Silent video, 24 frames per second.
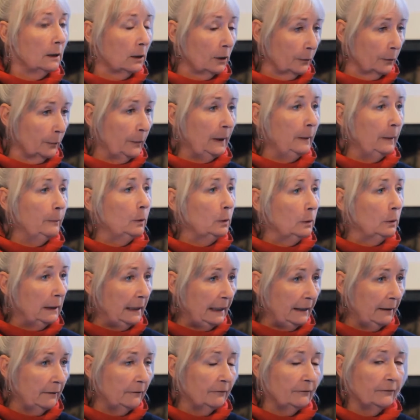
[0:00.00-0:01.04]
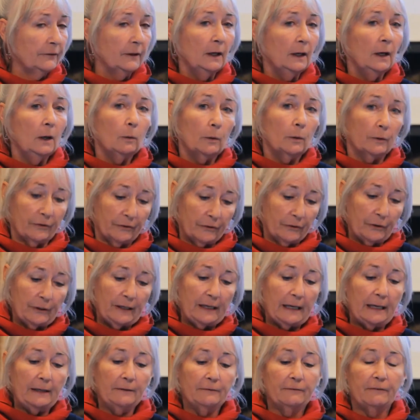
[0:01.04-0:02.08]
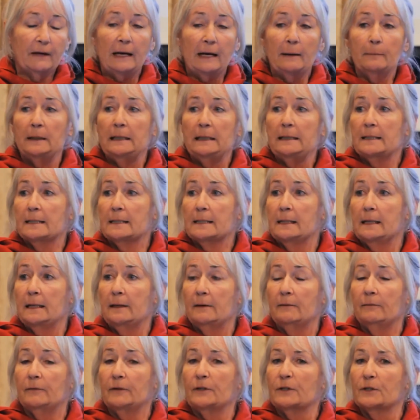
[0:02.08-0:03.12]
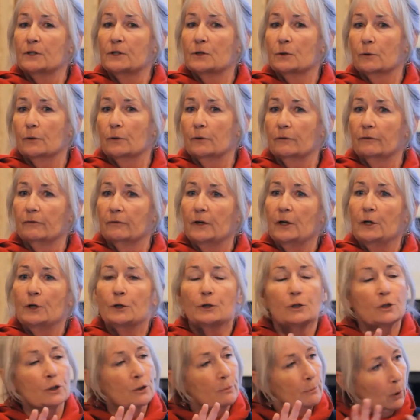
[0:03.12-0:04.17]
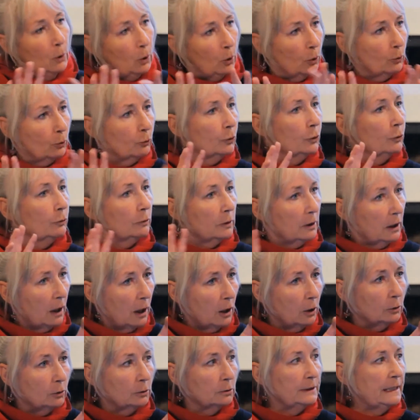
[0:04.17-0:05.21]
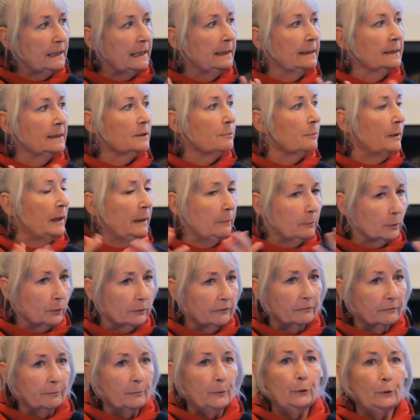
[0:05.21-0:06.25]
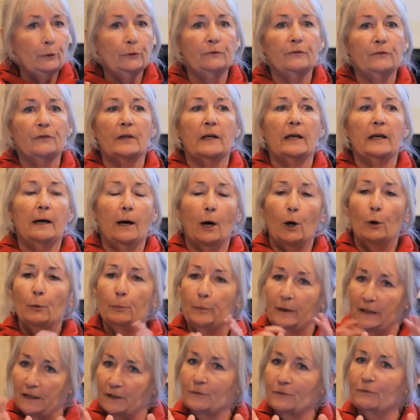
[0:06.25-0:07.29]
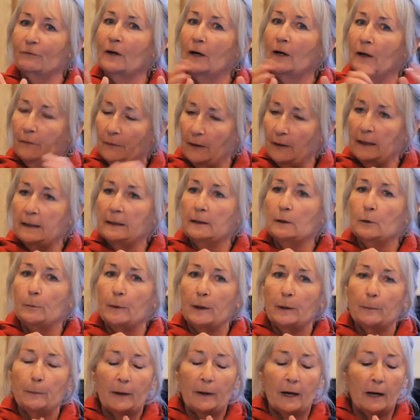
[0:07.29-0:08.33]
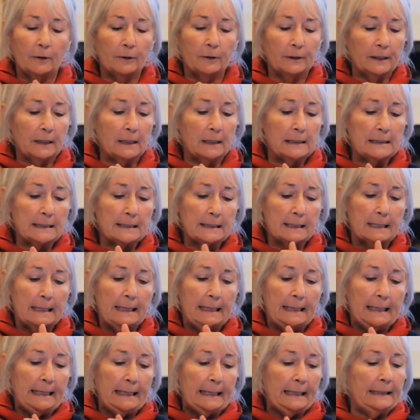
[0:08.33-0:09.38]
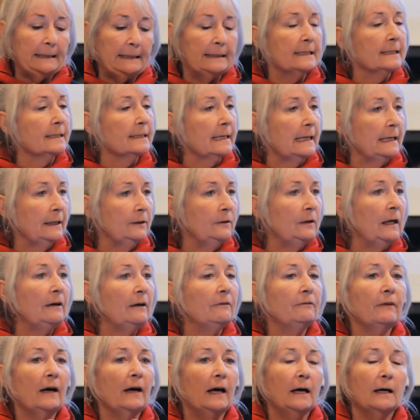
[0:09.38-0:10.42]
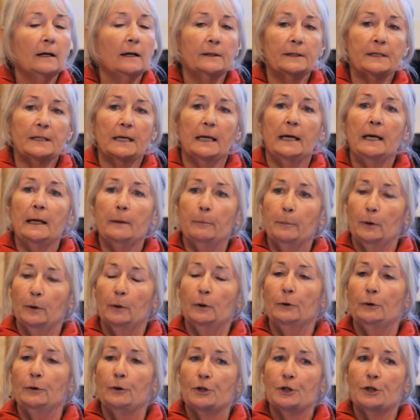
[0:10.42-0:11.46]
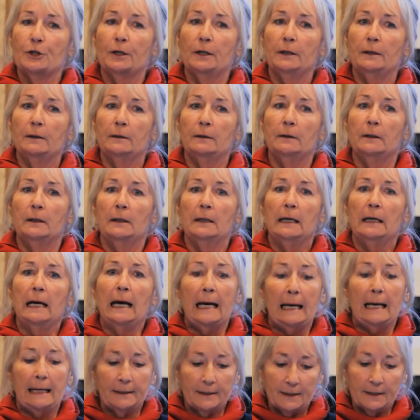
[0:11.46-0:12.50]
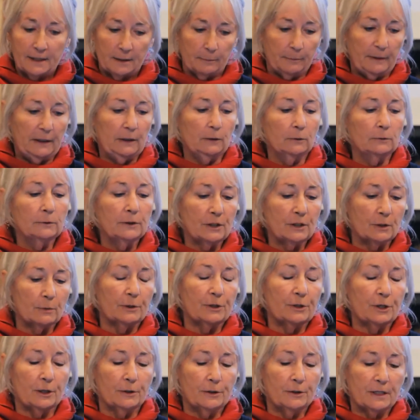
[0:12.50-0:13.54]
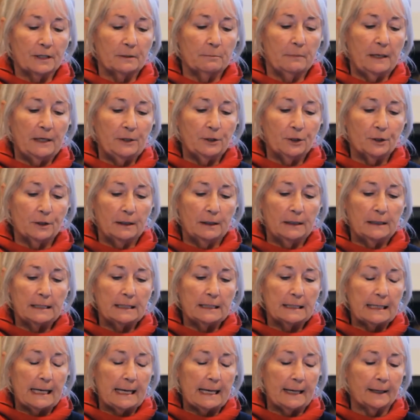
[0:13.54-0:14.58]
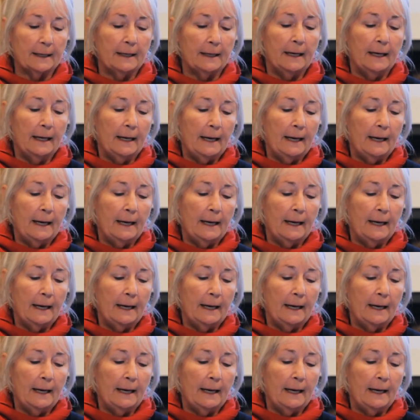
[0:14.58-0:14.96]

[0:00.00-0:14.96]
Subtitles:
lot of people live, or 38 families live. It's sort of small rural holdings. People have moved there hoping to find their little bit of paradise. Instead, they found air pollution and some illness, which I'll just mention in a sec.